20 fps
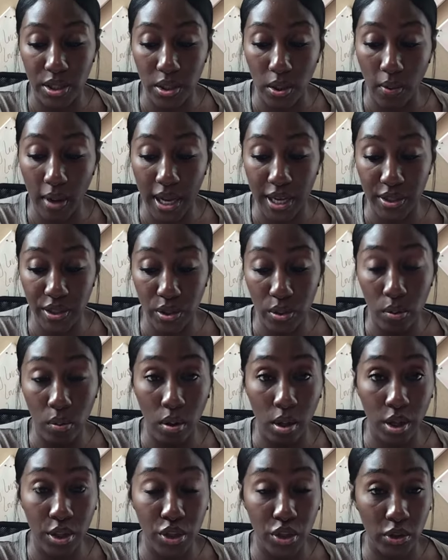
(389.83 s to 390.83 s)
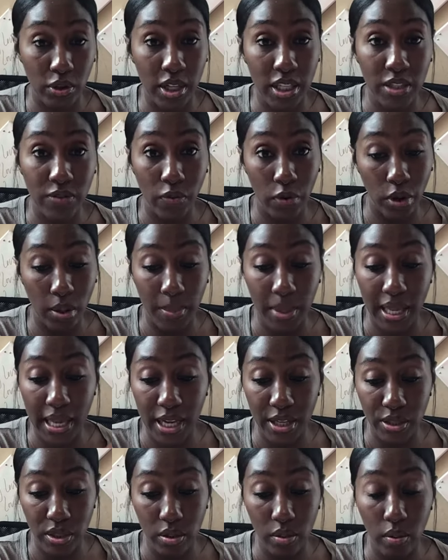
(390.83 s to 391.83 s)
So as you are transforming,
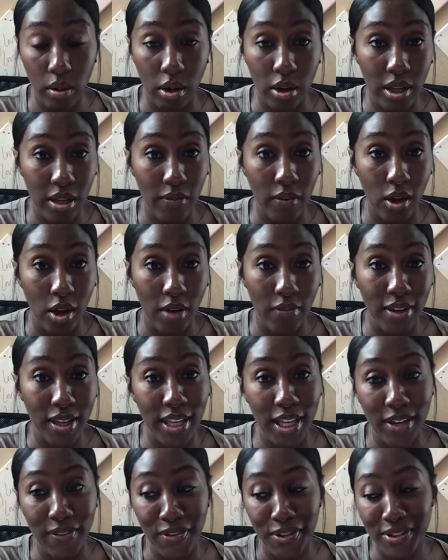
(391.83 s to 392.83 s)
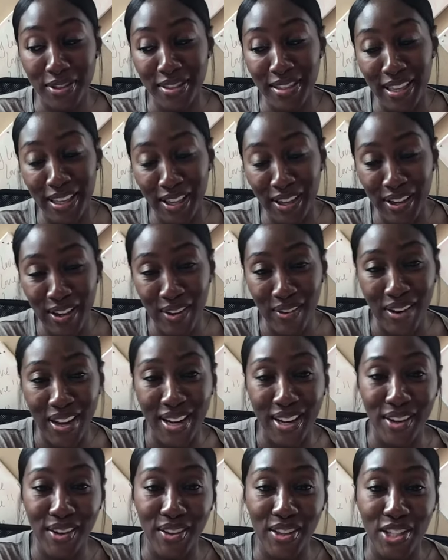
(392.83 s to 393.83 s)
as you are evolving, if you're single, I
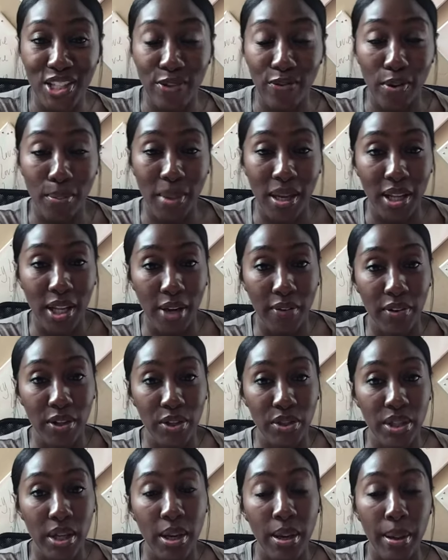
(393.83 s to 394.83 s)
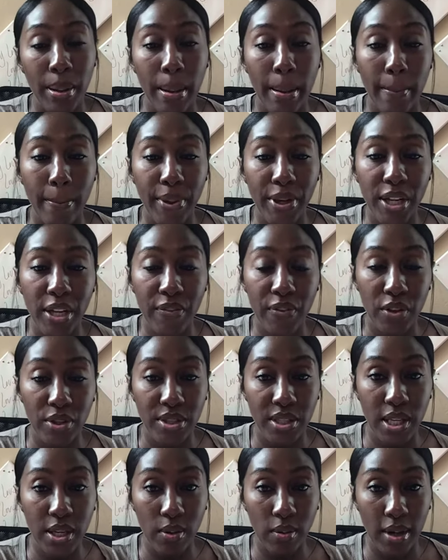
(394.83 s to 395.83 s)
know this is for my lovers, but if you're
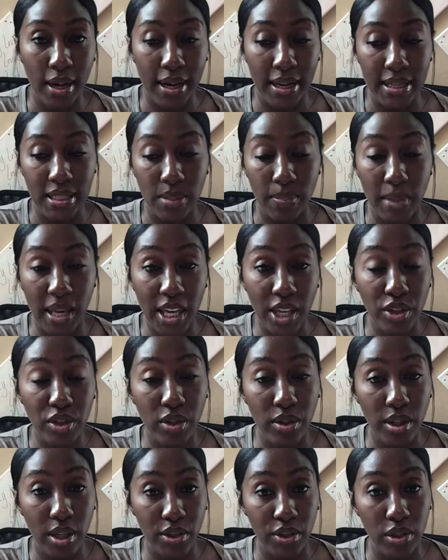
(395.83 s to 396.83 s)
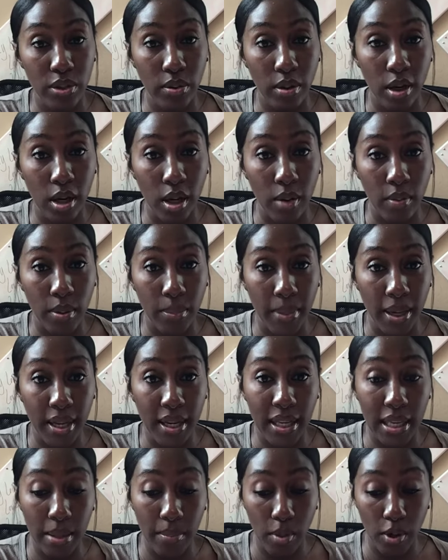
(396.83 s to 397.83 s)
single, guys, making sure that you are
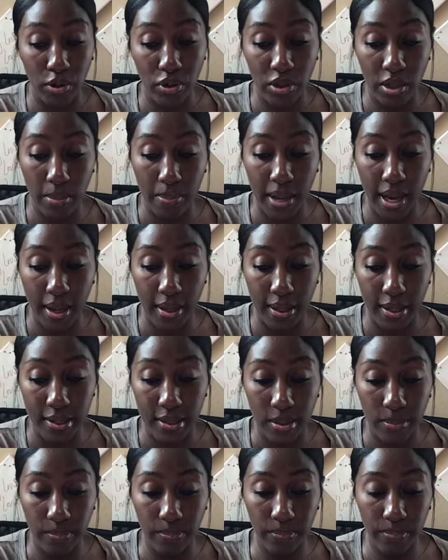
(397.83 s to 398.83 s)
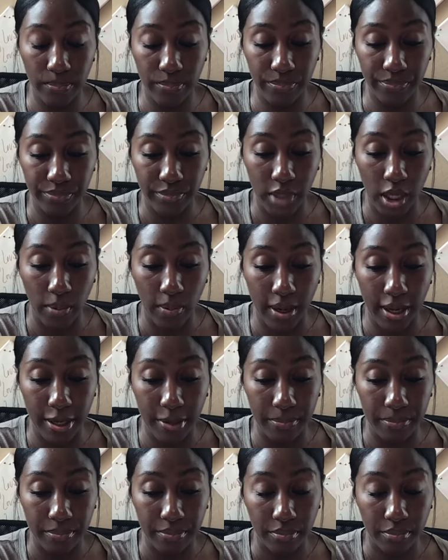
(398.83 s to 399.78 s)
remaining emotionally balanced, all right?